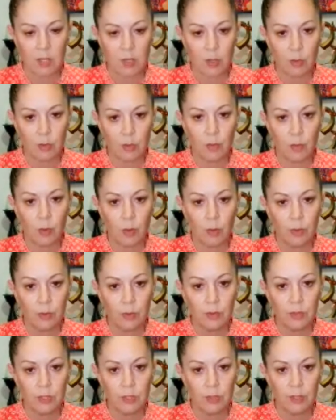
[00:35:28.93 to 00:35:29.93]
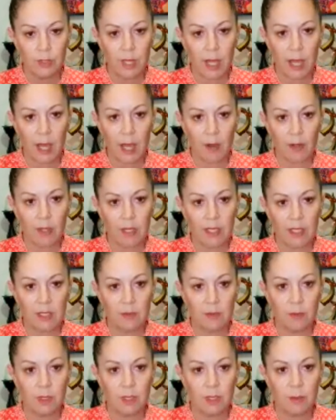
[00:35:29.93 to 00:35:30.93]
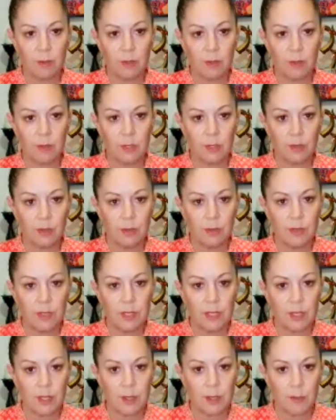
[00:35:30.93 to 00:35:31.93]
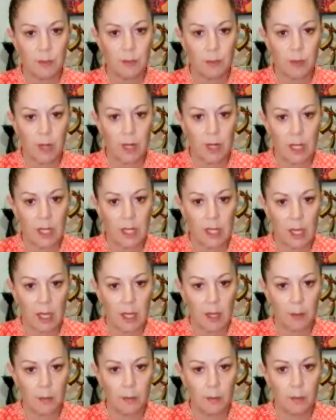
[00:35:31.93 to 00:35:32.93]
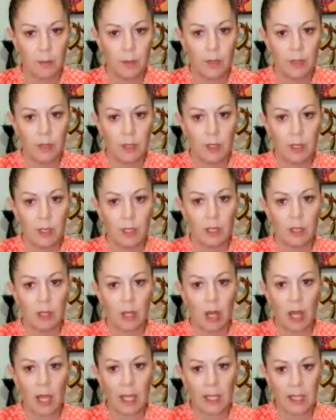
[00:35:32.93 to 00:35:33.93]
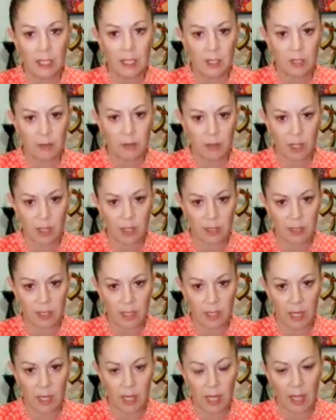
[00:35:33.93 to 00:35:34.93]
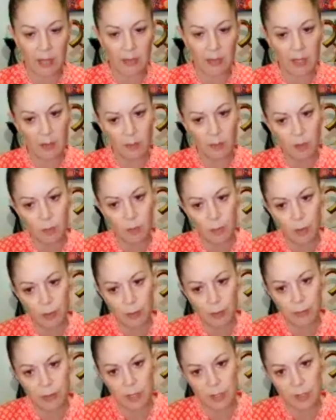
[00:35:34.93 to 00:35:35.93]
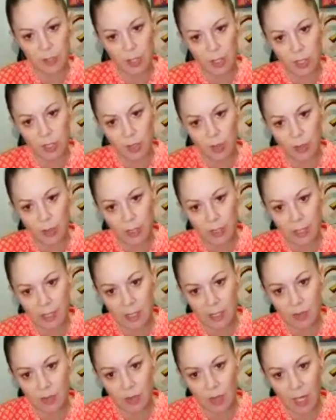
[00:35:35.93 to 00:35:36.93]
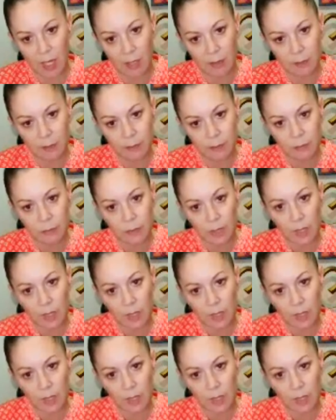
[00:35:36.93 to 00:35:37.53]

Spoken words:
And so what we'll do now is we will do some pranayama lying in Shavasana, and then we'll move into Yoga Nidra.